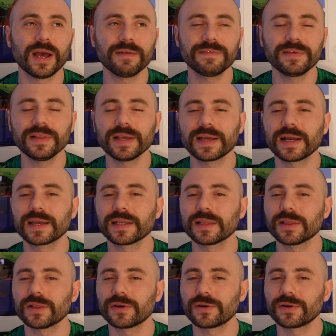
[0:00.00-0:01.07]
feel like I can
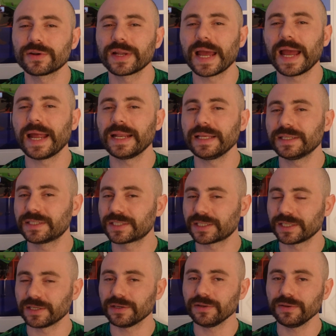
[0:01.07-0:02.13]
learn any
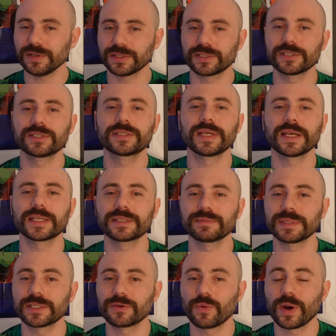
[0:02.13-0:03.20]
skill. It just takes
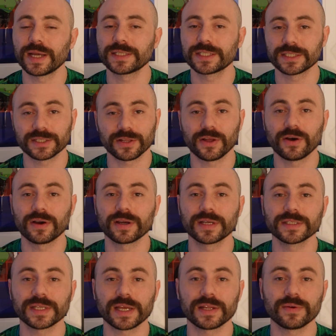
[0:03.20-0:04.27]
me twice as long
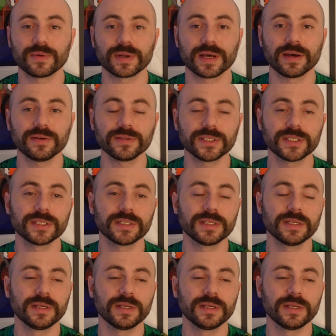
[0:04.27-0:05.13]
as anyone else.